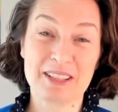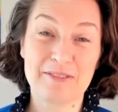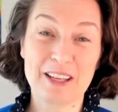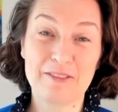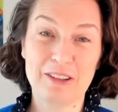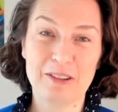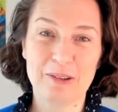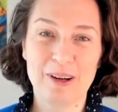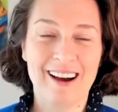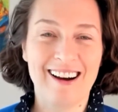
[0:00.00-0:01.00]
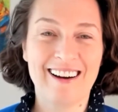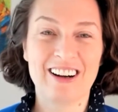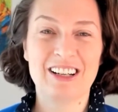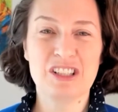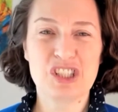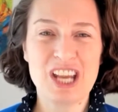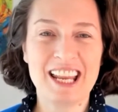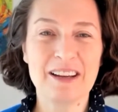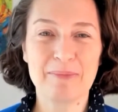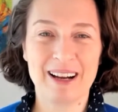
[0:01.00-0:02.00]
I've given you our
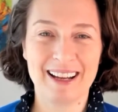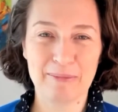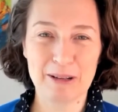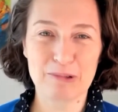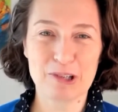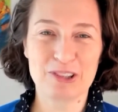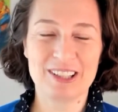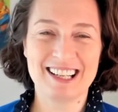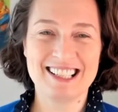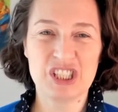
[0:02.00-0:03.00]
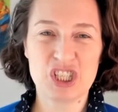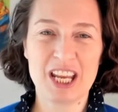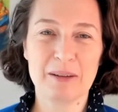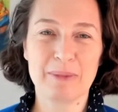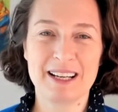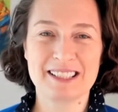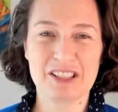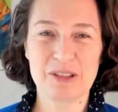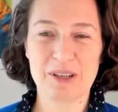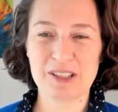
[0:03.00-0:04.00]
Chiang Mai, my brother and I's Chiang Mai
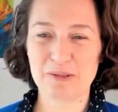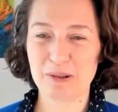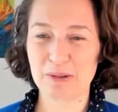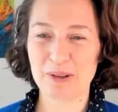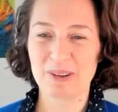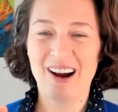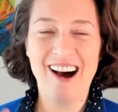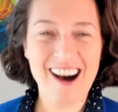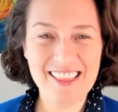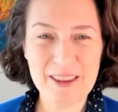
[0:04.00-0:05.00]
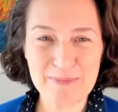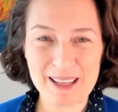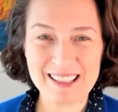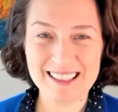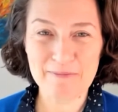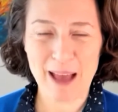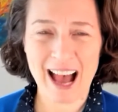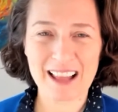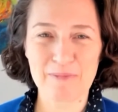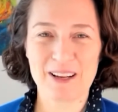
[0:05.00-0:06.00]
situation where we were on the beaten
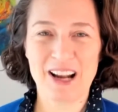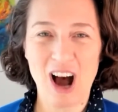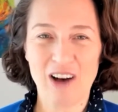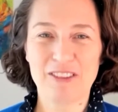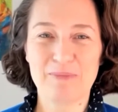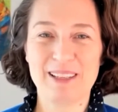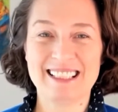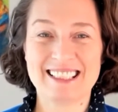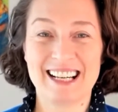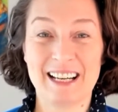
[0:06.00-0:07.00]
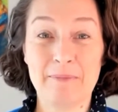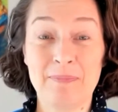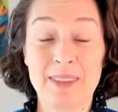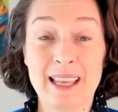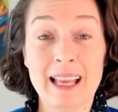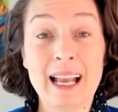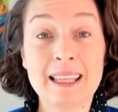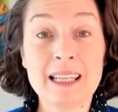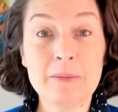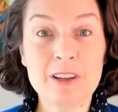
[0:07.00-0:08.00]
path, but off the beaten time.
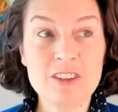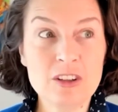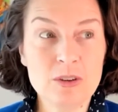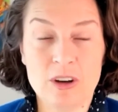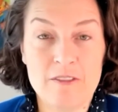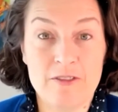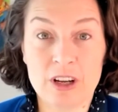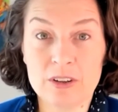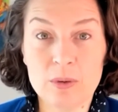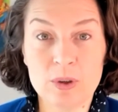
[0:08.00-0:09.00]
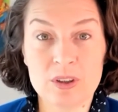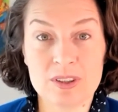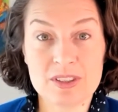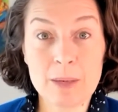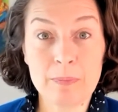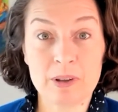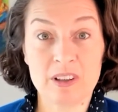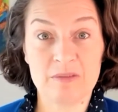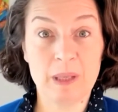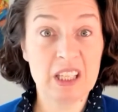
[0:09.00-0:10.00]
And then I'm giving you a very weird example
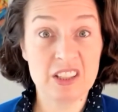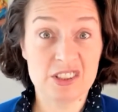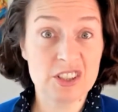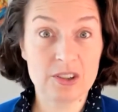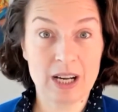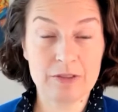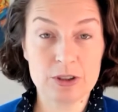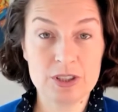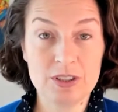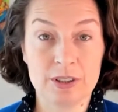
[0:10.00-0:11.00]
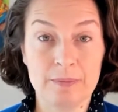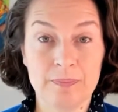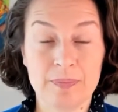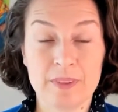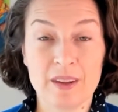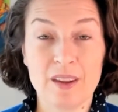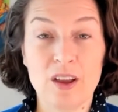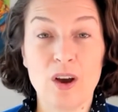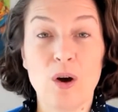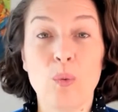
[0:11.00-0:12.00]
of making dinner after dinner.
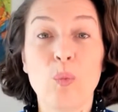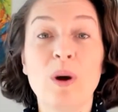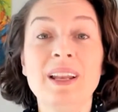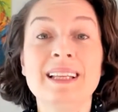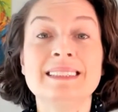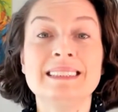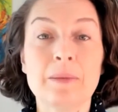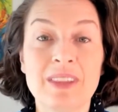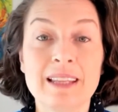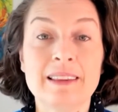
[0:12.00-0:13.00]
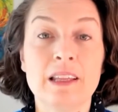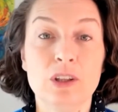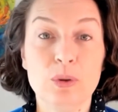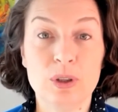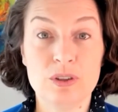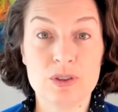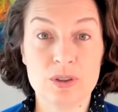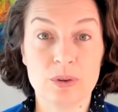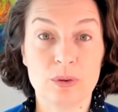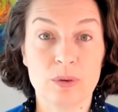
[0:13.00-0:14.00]
What is something that you can
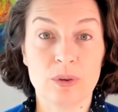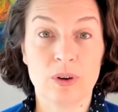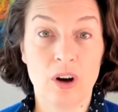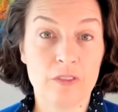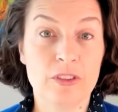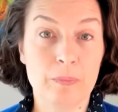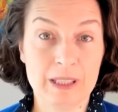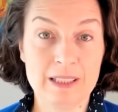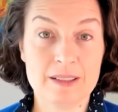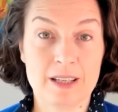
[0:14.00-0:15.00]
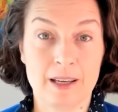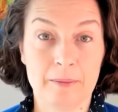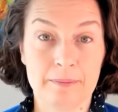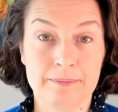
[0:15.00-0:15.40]
do off the beaten time?